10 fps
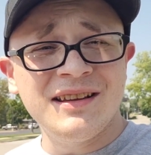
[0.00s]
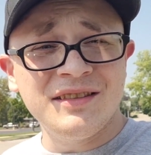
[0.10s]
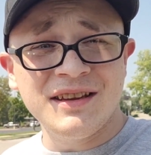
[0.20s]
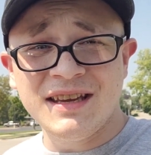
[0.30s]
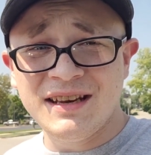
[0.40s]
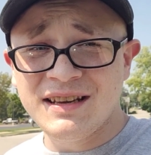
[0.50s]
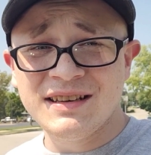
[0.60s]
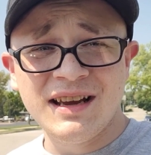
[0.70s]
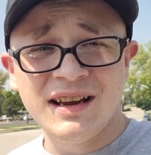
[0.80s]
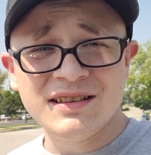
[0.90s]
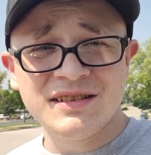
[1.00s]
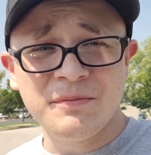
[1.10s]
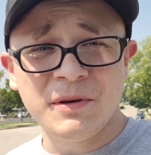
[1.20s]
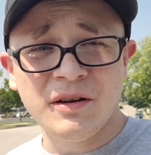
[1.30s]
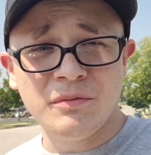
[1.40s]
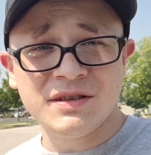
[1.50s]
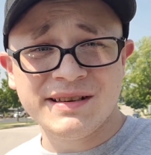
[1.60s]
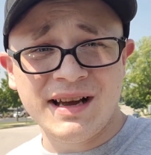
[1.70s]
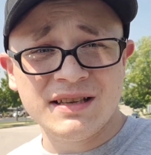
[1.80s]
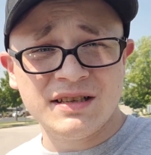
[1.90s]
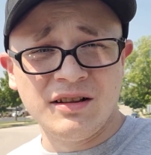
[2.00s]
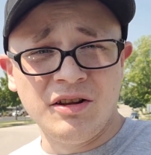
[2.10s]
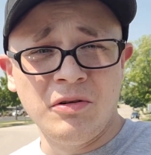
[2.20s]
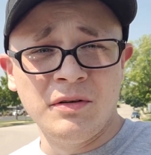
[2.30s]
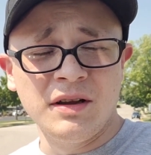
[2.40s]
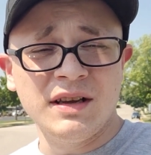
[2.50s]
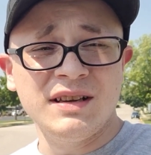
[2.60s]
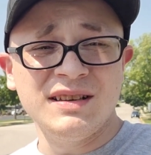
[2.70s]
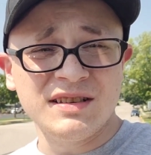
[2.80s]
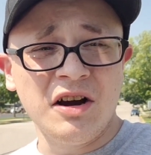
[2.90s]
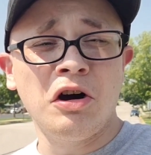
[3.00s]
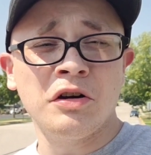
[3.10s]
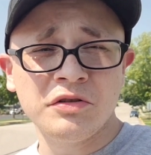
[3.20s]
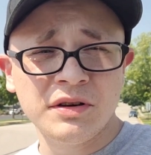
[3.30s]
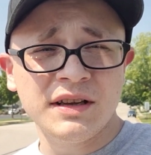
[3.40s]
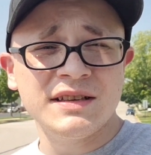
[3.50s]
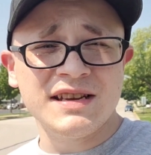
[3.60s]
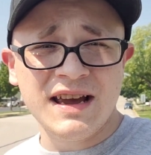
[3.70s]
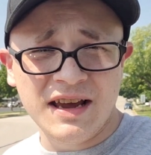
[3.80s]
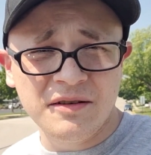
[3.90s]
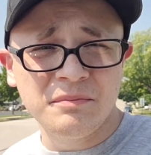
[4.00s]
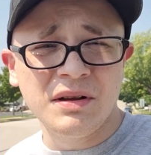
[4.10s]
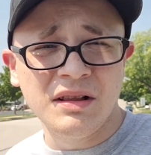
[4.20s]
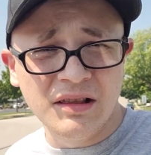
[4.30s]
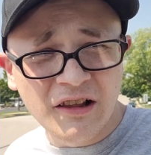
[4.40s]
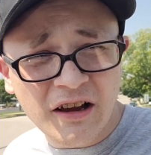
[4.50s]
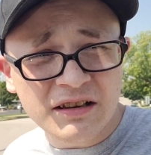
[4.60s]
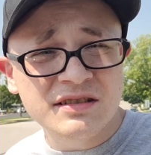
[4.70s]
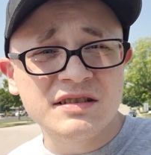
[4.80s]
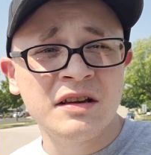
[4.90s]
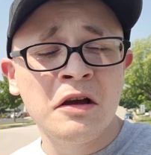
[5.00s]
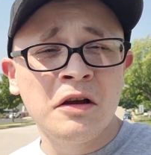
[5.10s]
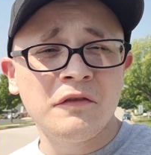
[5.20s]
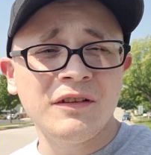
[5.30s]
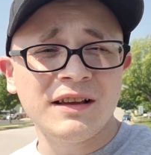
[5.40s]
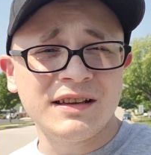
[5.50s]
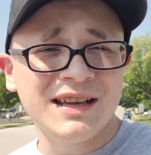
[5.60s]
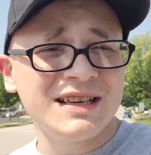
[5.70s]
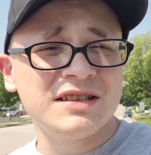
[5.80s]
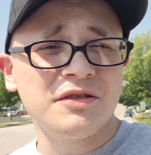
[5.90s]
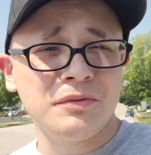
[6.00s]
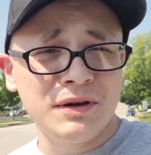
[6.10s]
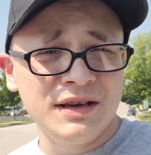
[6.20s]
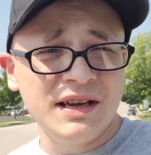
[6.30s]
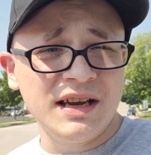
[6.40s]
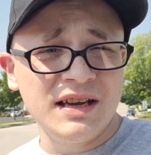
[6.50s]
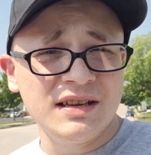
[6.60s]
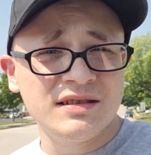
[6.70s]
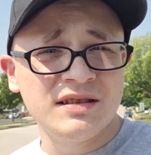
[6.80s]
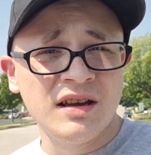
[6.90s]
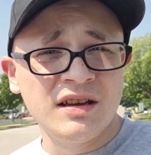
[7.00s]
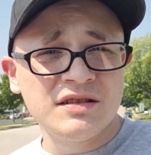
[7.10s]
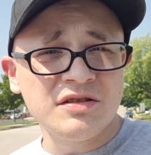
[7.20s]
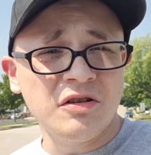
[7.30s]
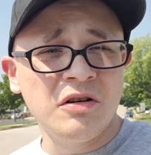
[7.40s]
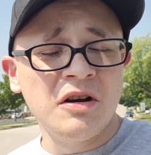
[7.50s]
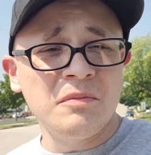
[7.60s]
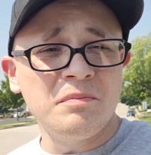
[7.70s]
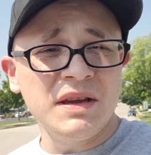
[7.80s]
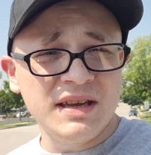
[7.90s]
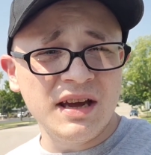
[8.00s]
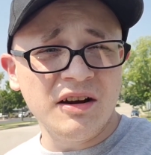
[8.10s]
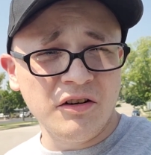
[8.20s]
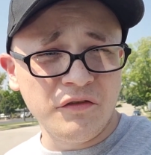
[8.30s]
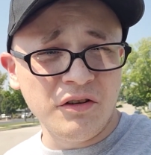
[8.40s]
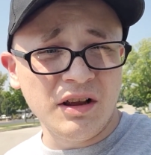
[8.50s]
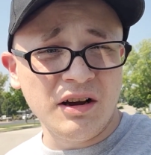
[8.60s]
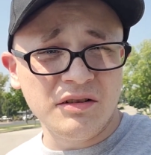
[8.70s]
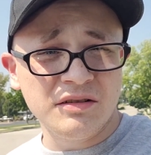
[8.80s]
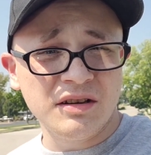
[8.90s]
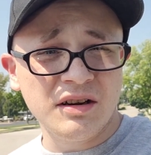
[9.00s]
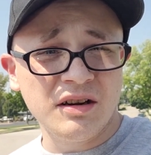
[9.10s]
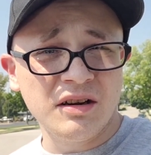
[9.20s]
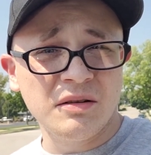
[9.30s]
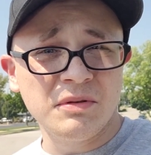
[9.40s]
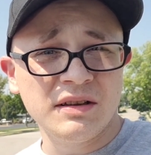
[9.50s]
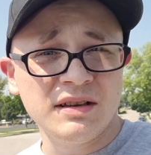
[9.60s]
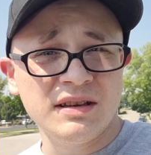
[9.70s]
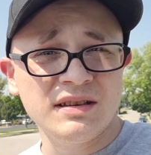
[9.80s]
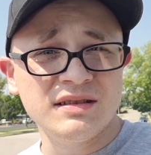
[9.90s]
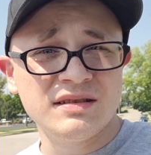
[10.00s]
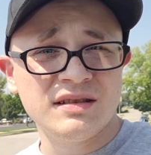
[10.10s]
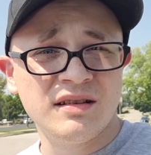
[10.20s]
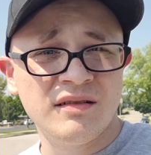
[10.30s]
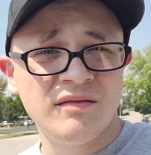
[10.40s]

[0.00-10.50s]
The heat index up here in Wisconsin alone is 110 plus for like the next 3 days, so be careful out there, please.